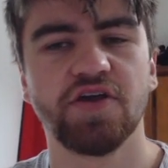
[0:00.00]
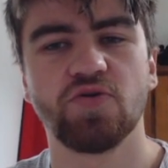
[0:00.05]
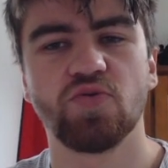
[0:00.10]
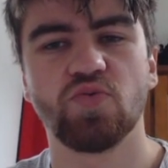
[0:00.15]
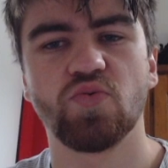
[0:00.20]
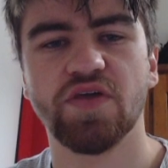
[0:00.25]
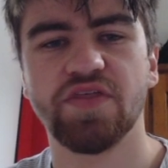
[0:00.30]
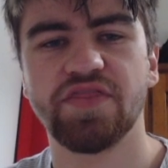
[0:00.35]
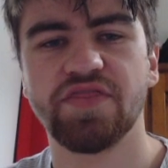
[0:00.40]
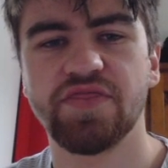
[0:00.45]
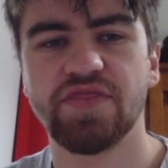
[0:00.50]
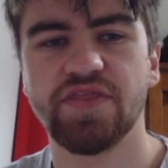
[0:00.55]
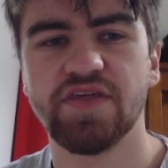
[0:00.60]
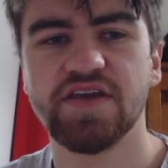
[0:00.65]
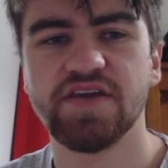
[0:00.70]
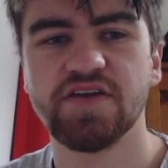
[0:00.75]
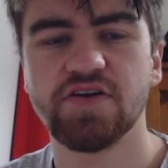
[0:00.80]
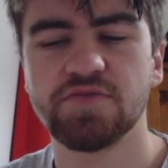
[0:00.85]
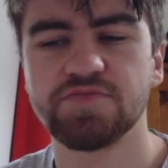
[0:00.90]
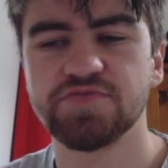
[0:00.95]
with
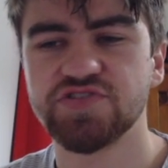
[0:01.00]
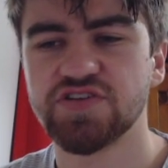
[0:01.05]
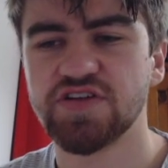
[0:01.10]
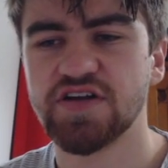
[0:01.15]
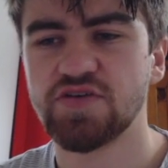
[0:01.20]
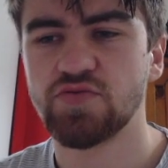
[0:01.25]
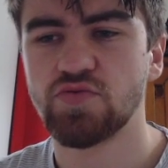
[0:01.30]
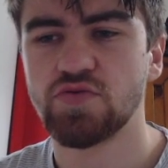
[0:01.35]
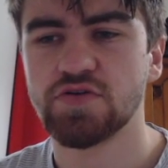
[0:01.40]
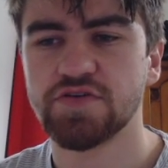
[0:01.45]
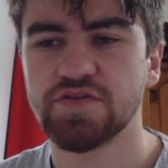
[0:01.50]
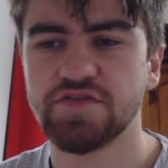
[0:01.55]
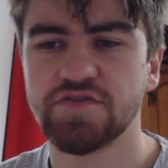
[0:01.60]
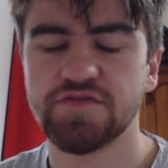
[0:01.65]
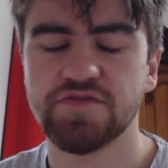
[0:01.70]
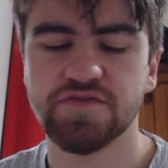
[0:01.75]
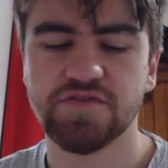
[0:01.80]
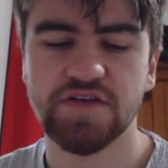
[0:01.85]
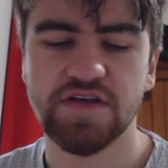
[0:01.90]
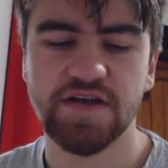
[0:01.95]
the option I
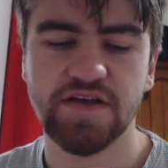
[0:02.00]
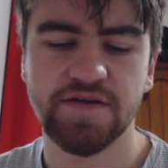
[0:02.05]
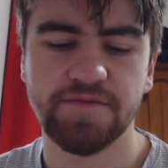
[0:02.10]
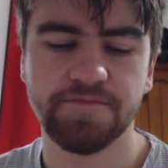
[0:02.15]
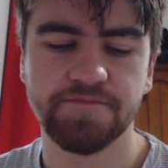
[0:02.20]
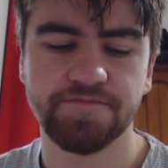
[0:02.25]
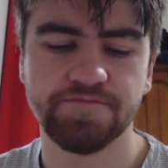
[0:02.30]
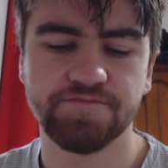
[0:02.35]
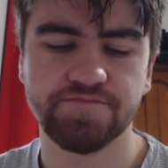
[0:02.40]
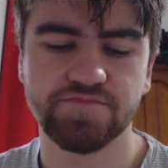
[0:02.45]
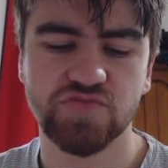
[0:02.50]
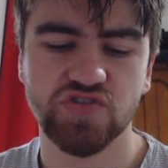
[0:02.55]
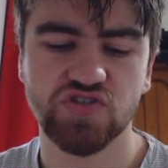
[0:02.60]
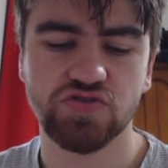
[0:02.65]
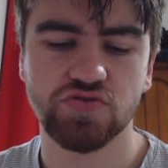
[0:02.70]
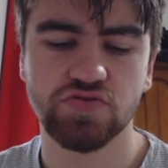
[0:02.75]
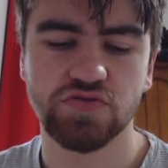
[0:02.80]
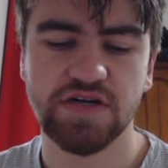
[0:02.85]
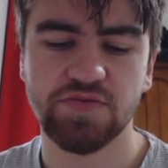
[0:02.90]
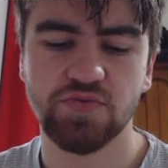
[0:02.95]
wanted,
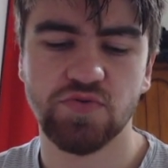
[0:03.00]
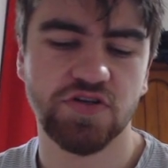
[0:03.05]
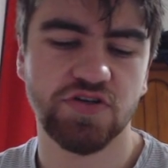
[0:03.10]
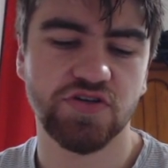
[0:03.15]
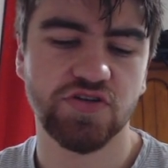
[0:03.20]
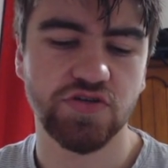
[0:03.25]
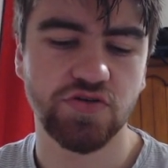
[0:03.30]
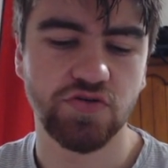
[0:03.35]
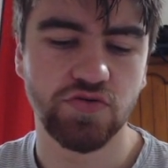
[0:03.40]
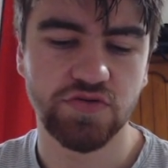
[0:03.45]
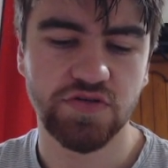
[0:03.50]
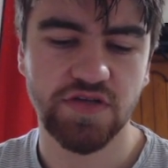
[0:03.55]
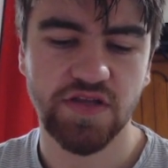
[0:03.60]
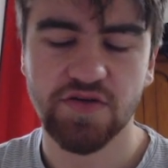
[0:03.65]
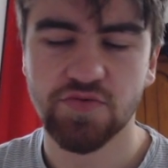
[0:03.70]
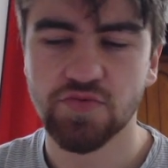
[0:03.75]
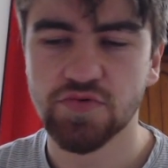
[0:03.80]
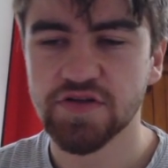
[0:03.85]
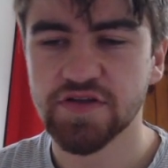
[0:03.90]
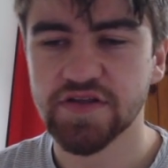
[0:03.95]
I wanted Gordon.
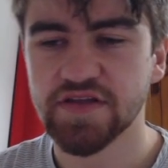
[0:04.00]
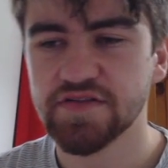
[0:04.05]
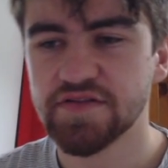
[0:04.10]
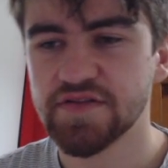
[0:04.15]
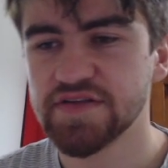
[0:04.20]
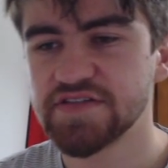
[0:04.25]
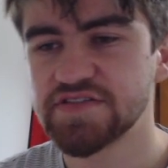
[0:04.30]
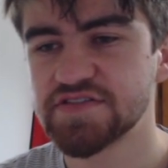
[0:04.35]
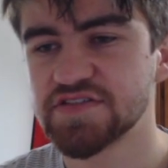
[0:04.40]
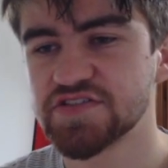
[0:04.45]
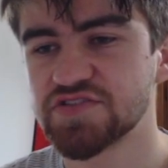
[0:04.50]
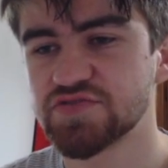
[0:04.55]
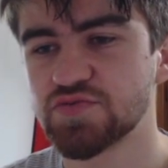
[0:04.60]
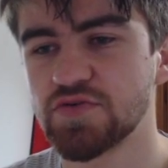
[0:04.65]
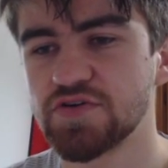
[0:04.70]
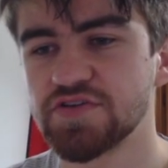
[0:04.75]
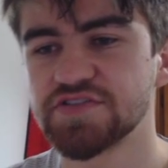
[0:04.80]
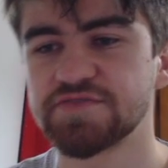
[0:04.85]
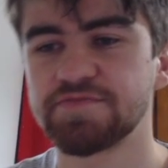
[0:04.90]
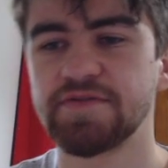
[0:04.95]
I wanted at least a
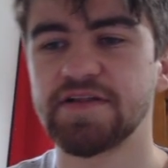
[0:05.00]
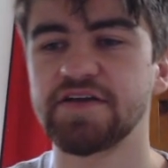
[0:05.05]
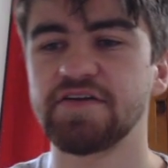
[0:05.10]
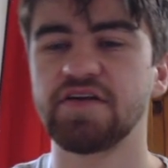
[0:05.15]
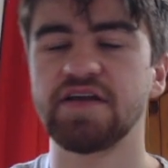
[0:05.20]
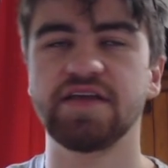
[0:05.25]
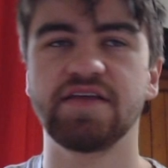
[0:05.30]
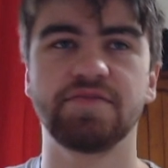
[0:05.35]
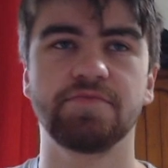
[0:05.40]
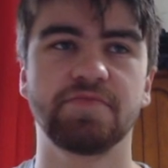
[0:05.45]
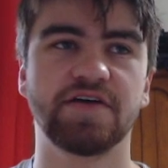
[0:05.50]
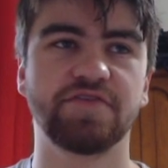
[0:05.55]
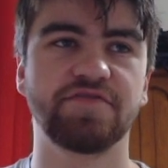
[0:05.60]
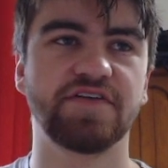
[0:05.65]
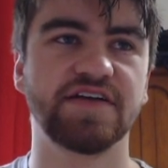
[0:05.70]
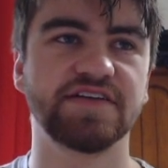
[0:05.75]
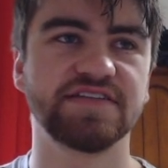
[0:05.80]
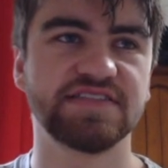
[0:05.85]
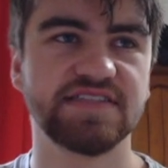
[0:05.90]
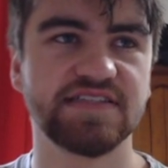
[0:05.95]
Swans player in my
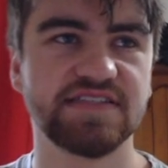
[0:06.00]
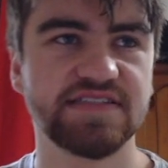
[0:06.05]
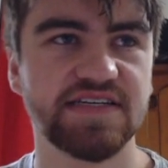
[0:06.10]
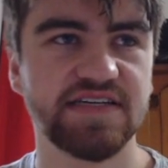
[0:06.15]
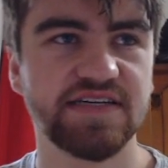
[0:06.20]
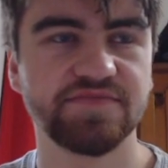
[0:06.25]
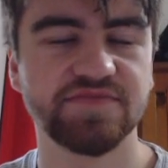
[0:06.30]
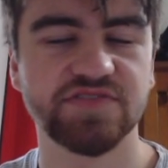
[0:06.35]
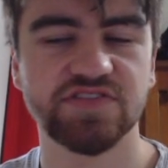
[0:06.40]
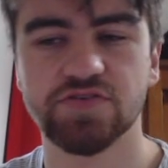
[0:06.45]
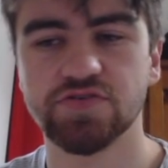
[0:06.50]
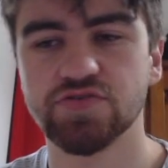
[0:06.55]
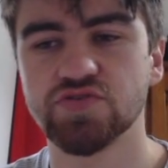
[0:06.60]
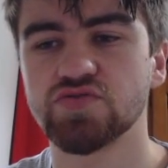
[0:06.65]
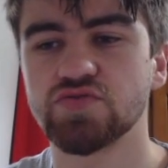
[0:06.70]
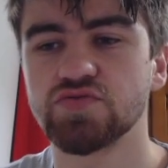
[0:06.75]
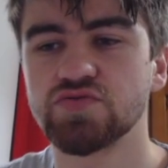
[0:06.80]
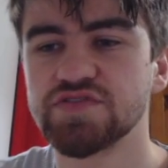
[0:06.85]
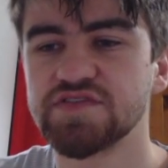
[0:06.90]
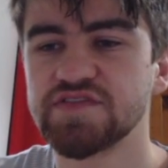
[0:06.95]
fantasy team, so
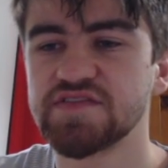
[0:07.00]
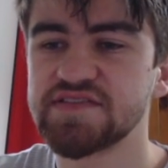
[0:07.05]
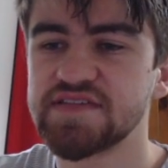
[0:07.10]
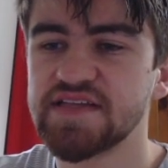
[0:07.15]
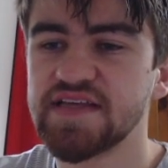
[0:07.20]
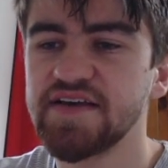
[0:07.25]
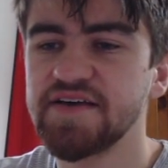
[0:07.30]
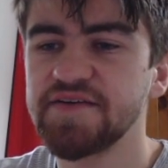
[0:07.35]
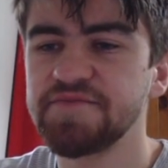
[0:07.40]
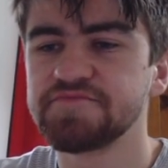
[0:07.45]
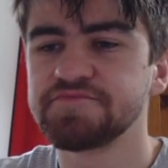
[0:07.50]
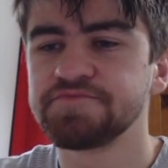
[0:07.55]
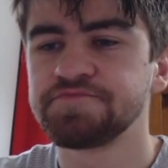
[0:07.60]
Gordon's there.